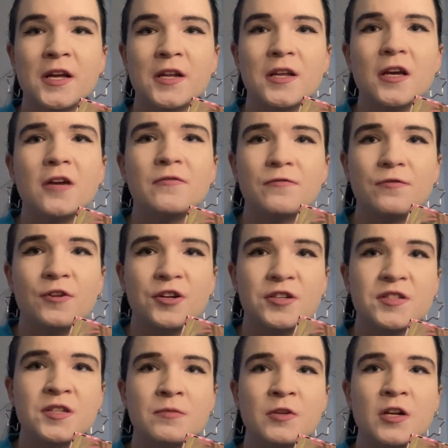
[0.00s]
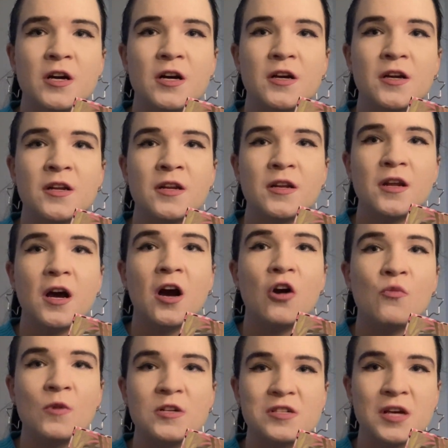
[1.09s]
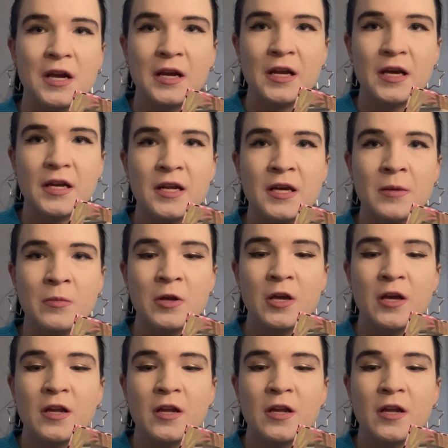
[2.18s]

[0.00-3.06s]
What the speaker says: they are very similar in how much I like them.